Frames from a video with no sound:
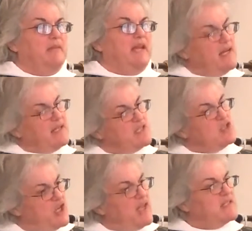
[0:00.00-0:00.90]
He doesn't
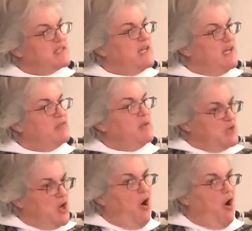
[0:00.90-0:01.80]
just give them
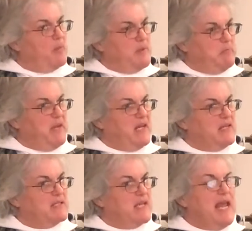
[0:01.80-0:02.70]
calm and
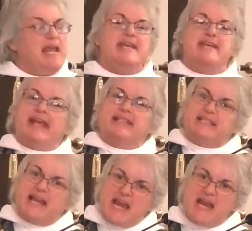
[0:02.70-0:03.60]
peace. He gets
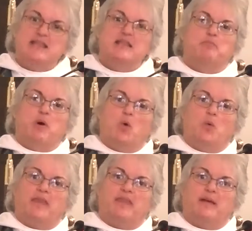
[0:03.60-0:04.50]
in the boat
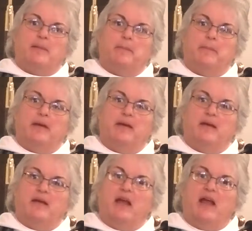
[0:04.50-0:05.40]
with them,
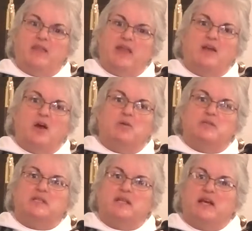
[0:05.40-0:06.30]
and they go
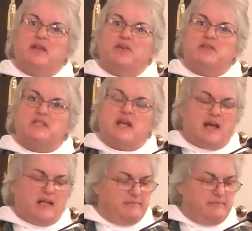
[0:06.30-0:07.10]
to the other side.